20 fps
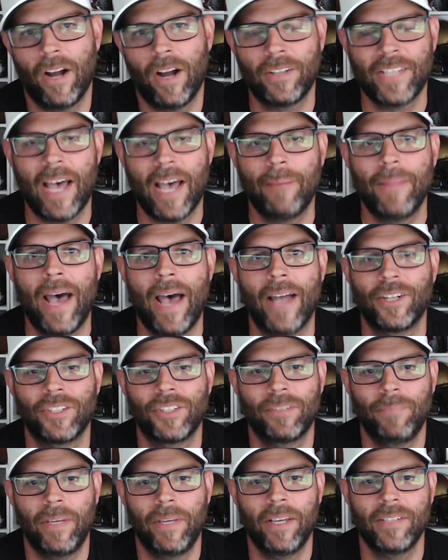are top
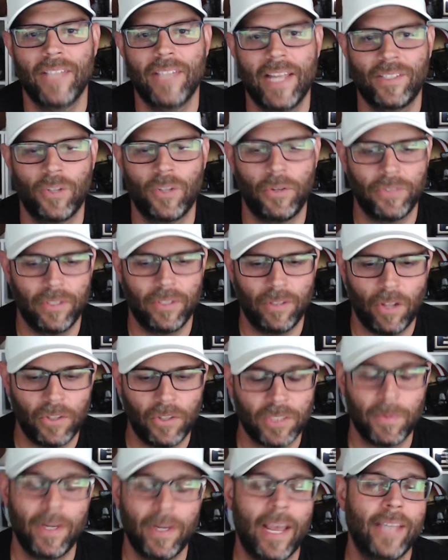notch, because that's the
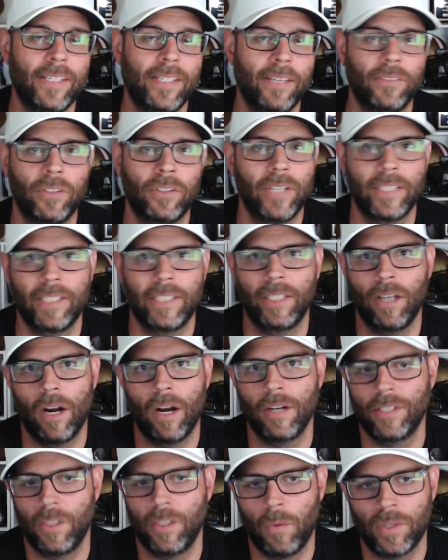ultimate idea of collecting cards.